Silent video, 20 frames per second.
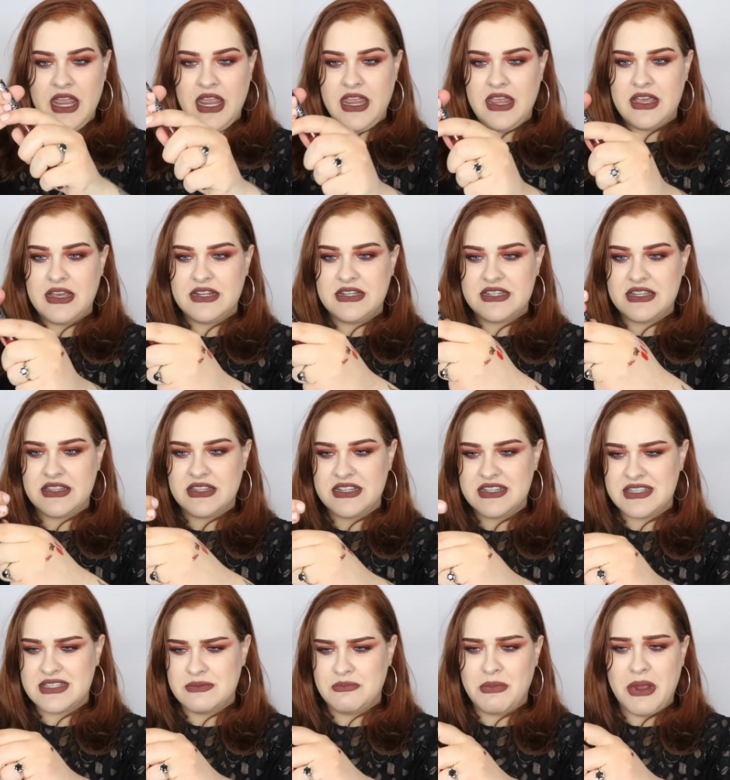and
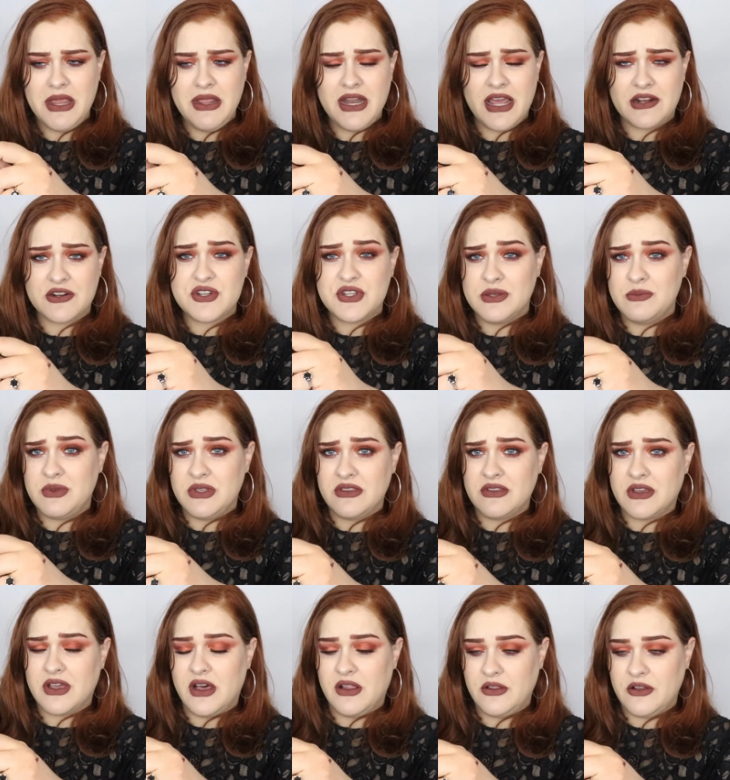this might actually be
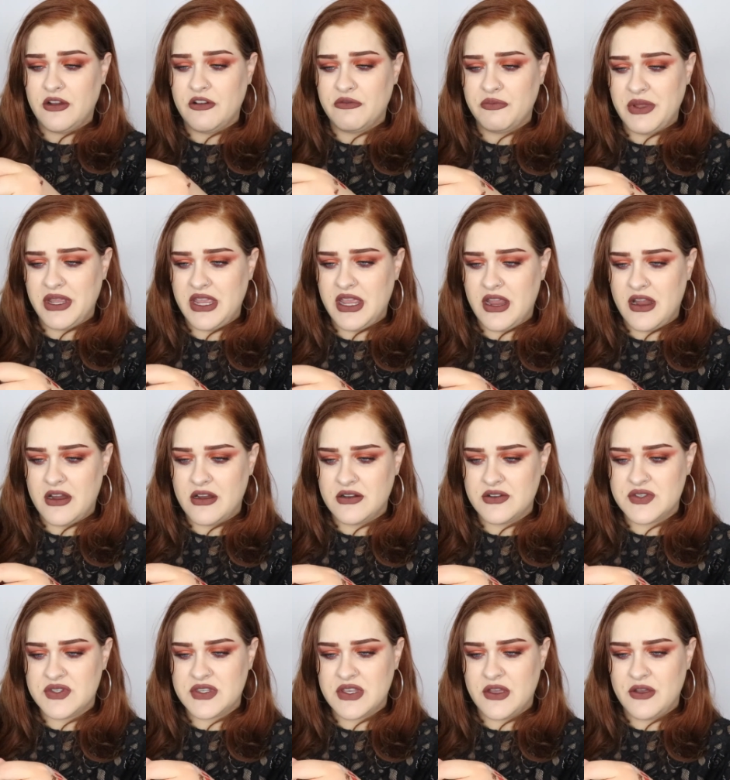the color of my hair,
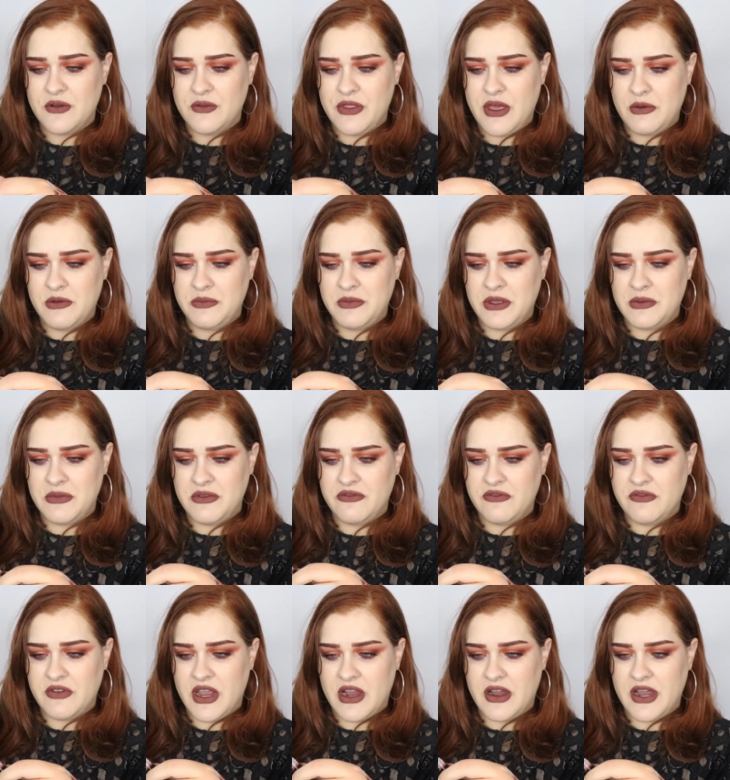so that would make me
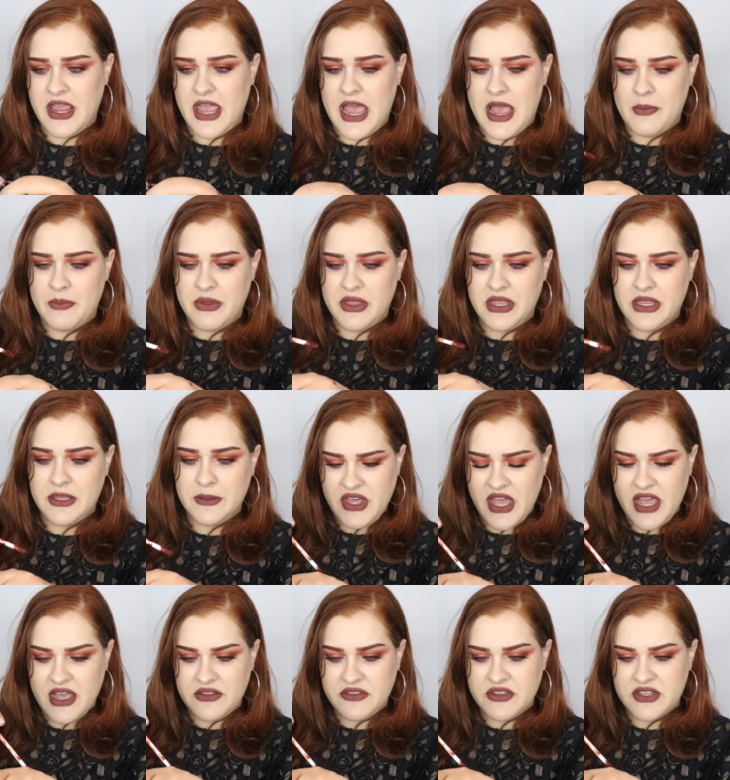very happy.
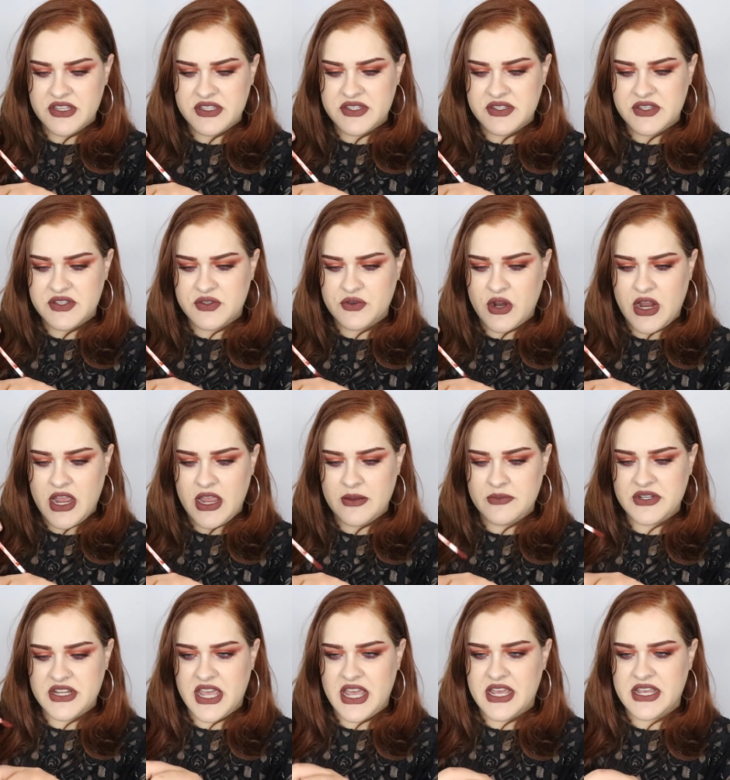Plath is
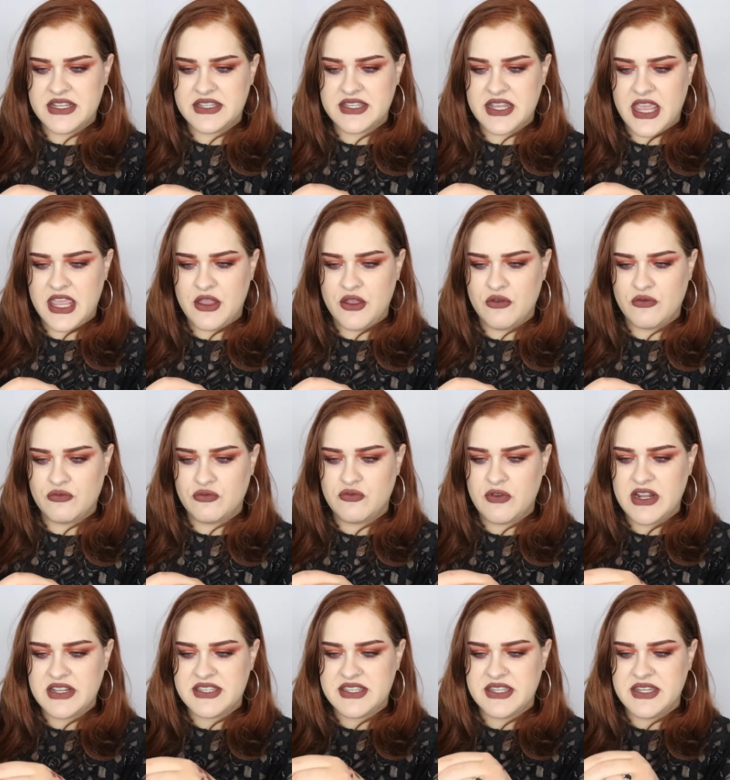described as a
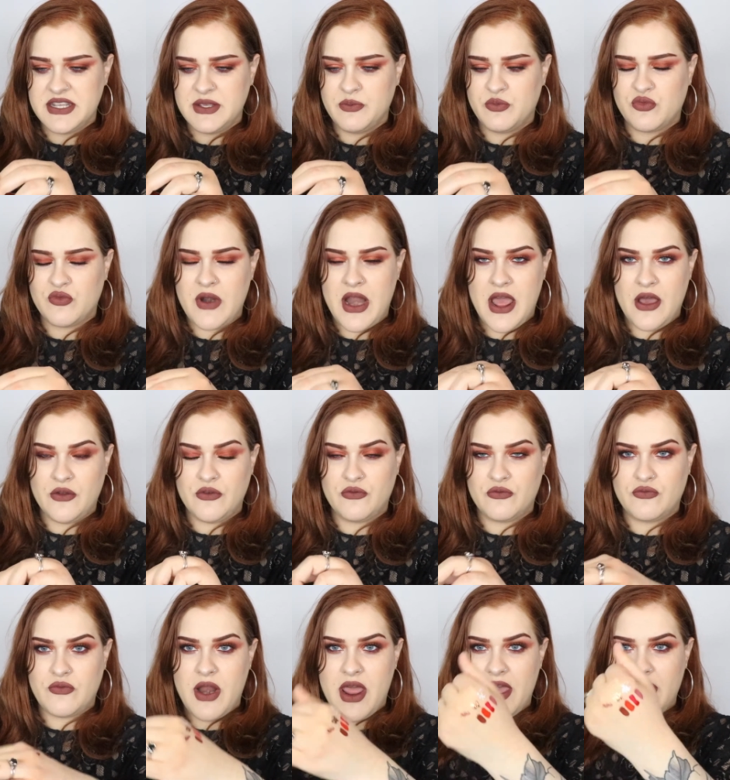russety
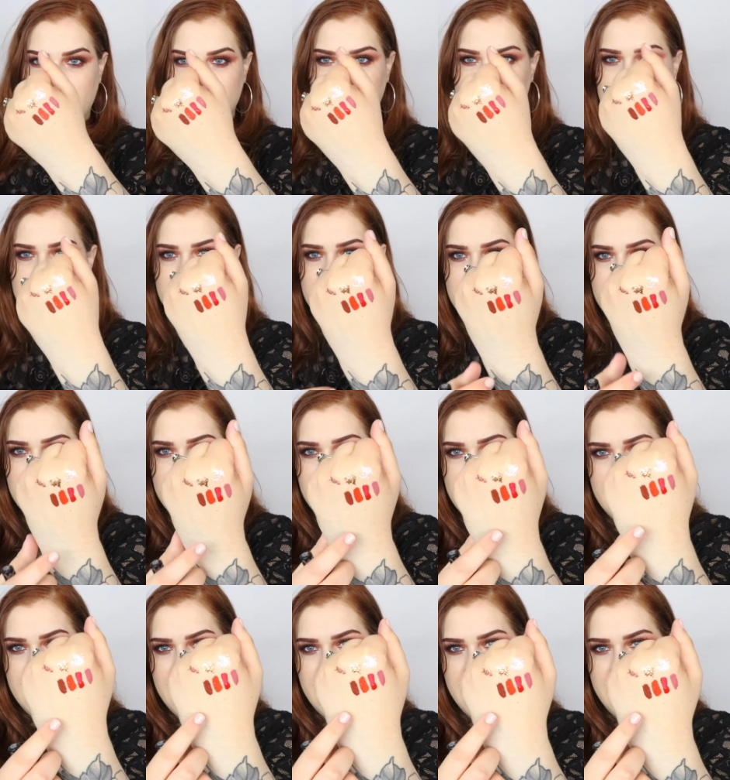brown red,
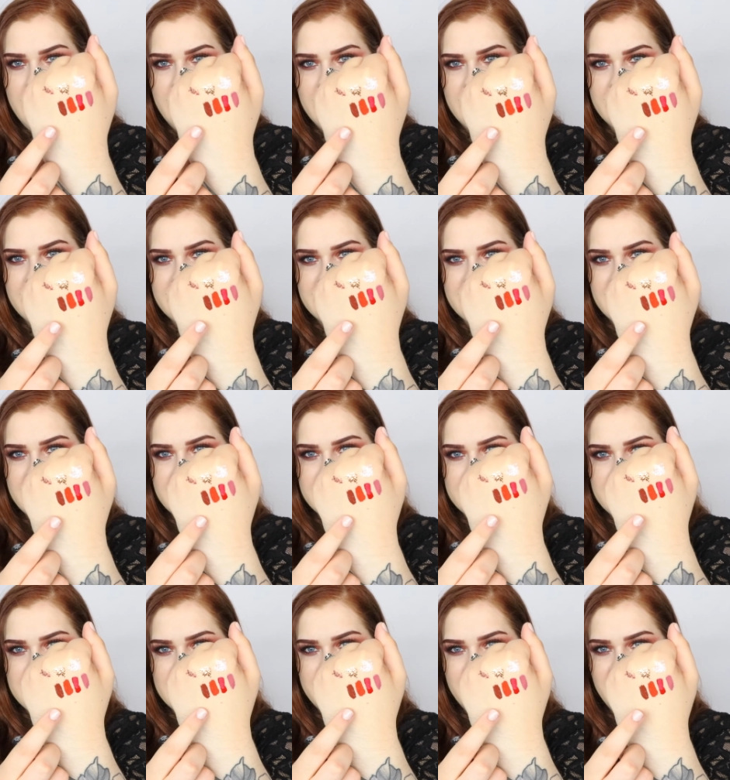and
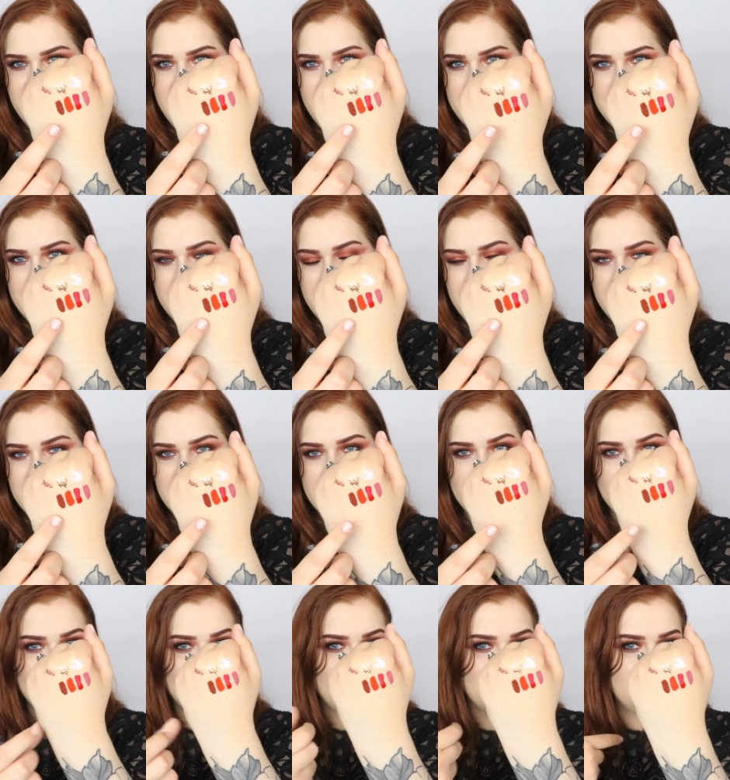this is Plath right
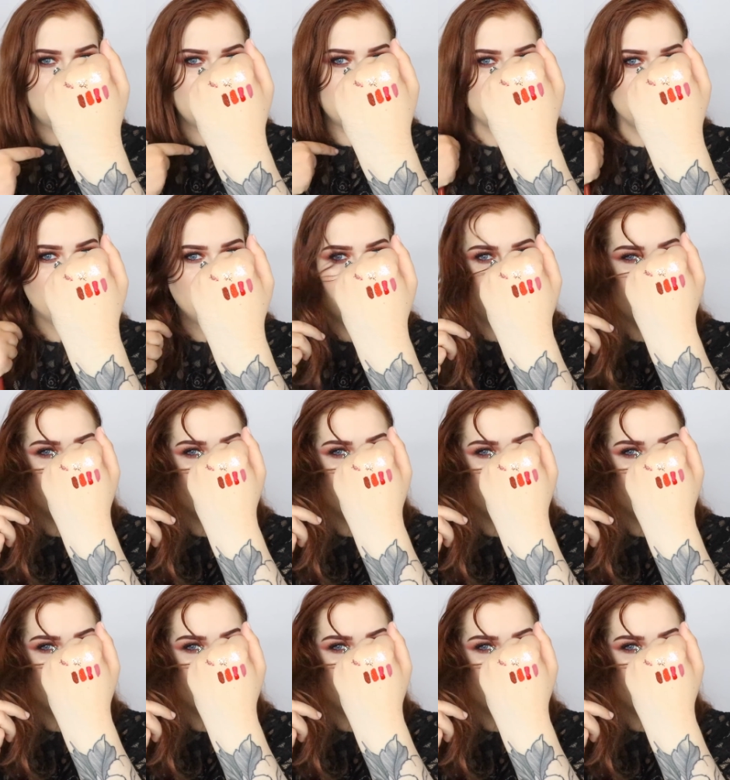here, which